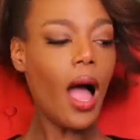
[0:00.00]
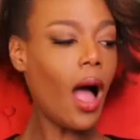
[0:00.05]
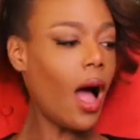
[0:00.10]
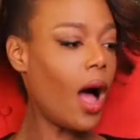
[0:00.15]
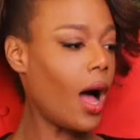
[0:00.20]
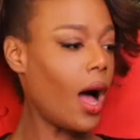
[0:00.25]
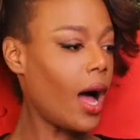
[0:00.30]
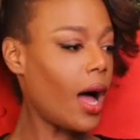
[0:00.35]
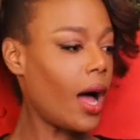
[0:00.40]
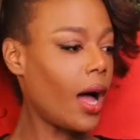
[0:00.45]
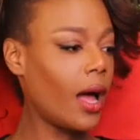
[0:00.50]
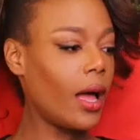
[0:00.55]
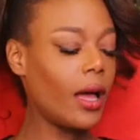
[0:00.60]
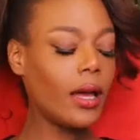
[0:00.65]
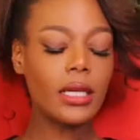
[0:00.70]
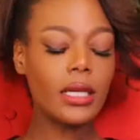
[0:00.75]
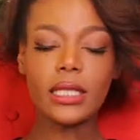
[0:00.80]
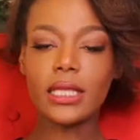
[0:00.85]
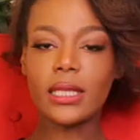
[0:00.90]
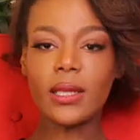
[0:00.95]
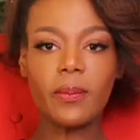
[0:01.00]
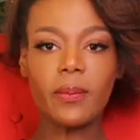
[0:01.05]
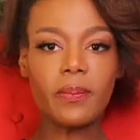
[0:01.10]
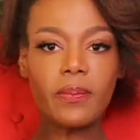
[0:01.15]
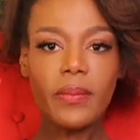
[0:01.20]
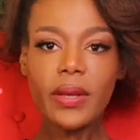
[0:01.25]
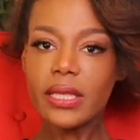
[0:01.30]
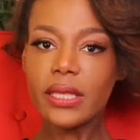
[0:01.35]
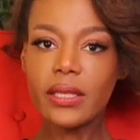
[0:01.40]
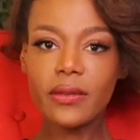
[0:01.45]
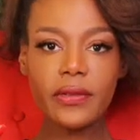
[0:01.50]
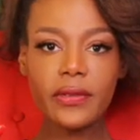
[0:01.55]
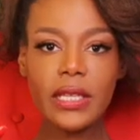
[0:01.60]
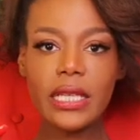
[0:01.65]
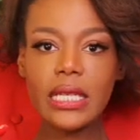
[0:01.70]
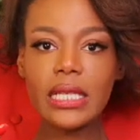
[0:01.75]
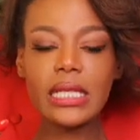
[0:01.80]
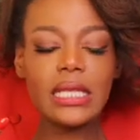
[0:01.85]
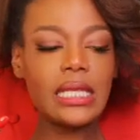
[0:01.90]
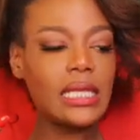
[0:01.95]

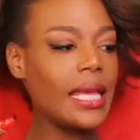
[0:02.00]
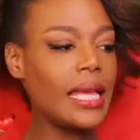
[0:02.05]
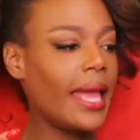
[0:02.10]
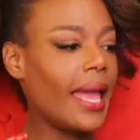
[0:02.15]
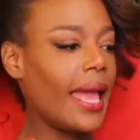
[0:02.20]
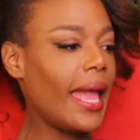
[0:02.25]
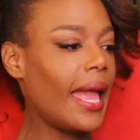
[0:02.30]
submissiveness,